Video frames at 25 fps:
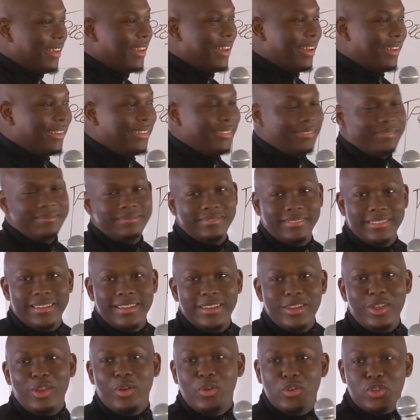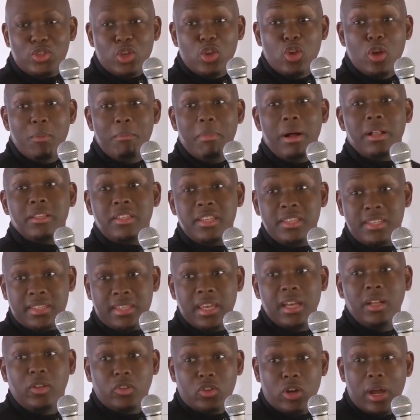Yeah? So you're
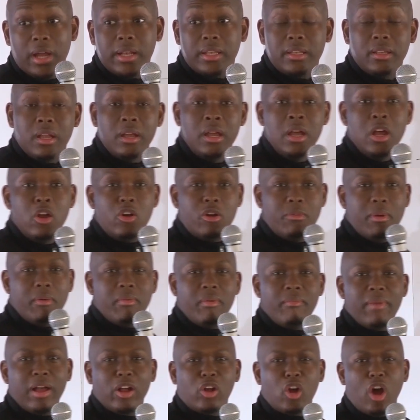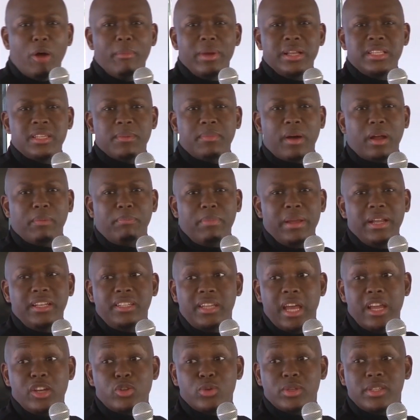multi-skilled, right? And remember my comment about being
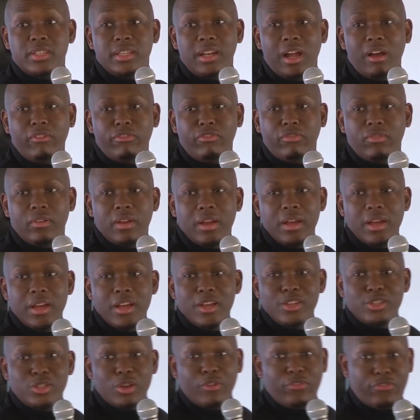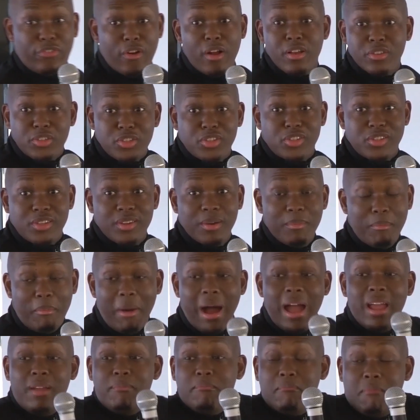dangerous enough? So first,
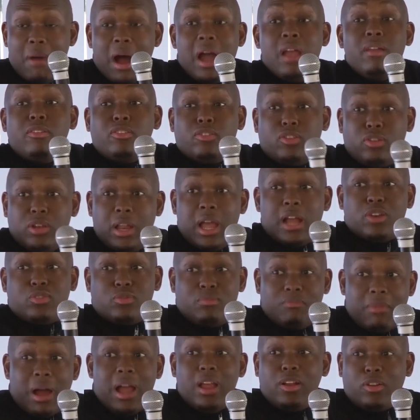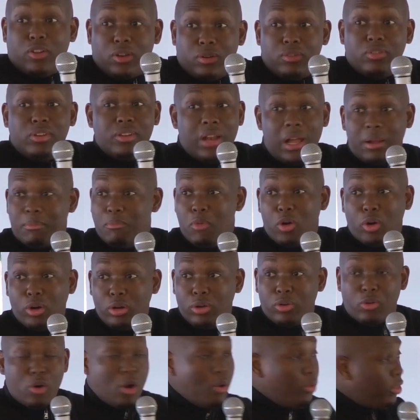my like model
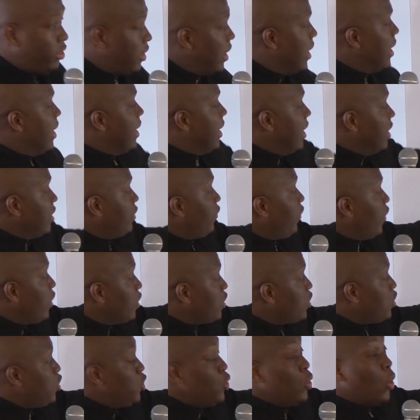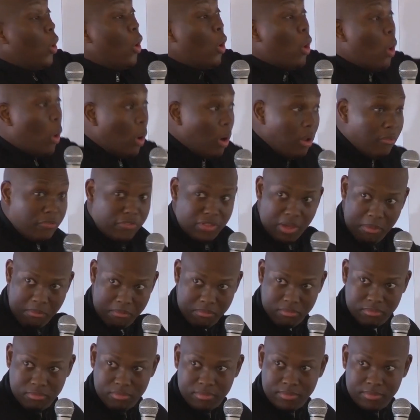of growth is first do all of them.